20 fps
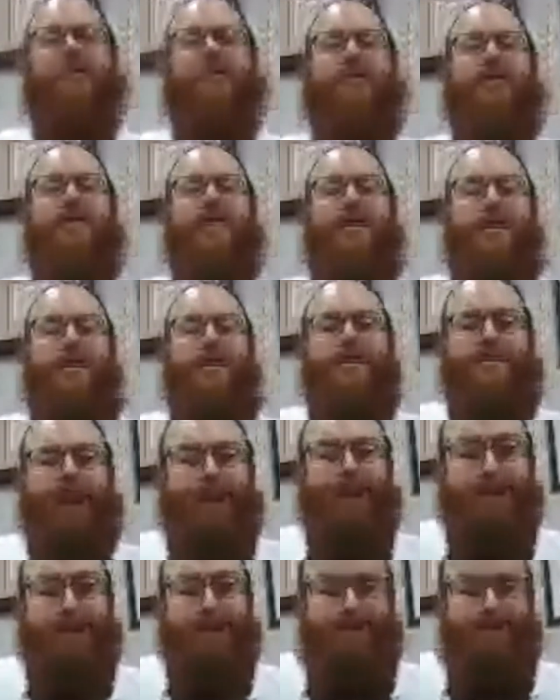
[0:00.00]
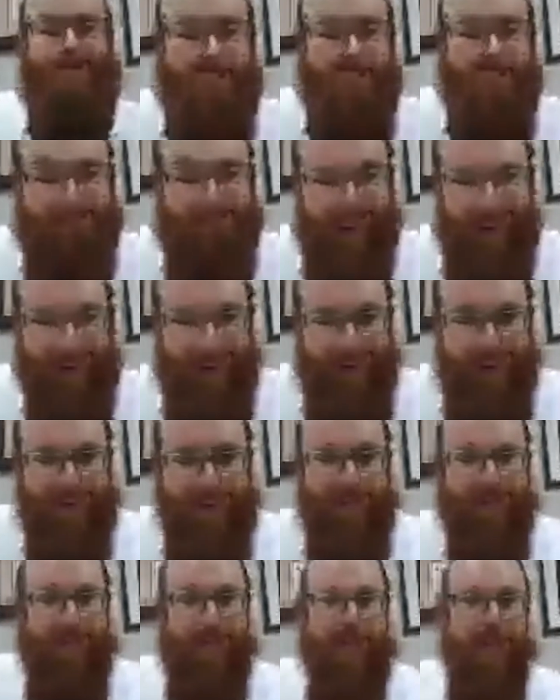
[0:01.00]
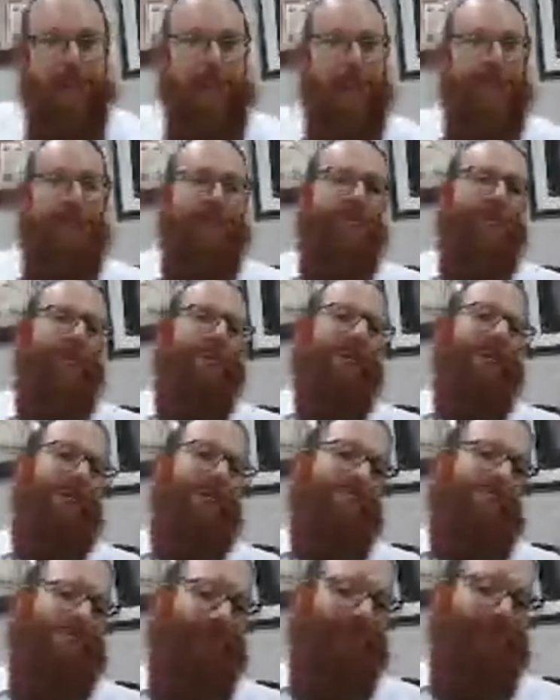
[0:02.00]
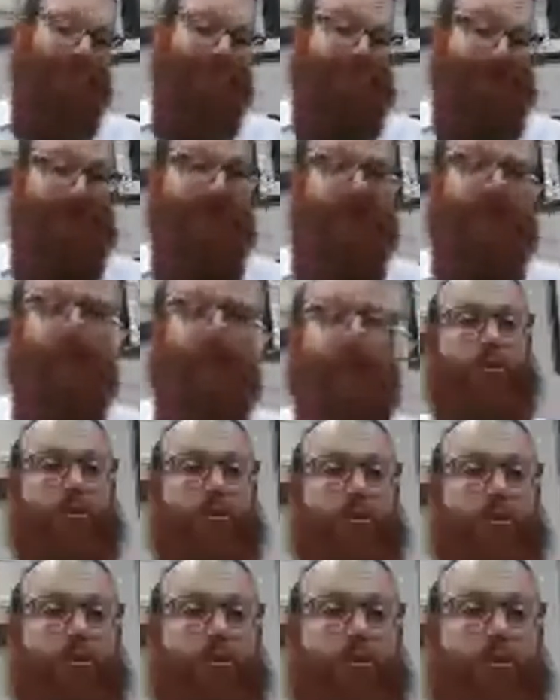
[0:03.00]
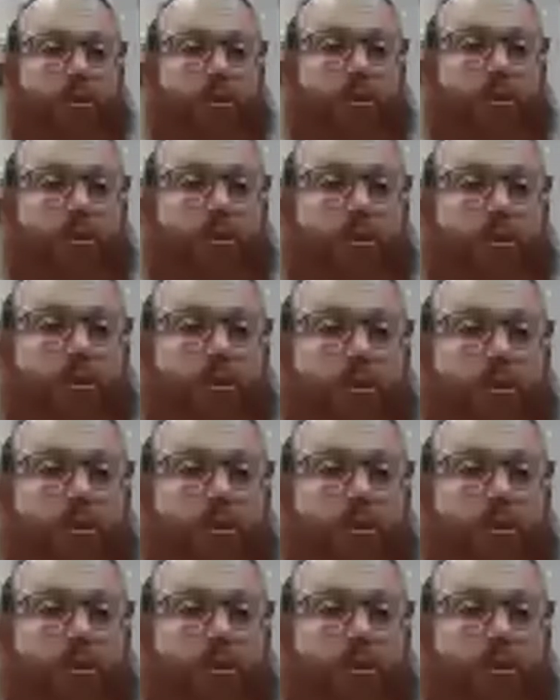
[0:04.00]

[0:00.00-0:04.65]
says to the fish, if it's dangerous in the water, come with me, I'll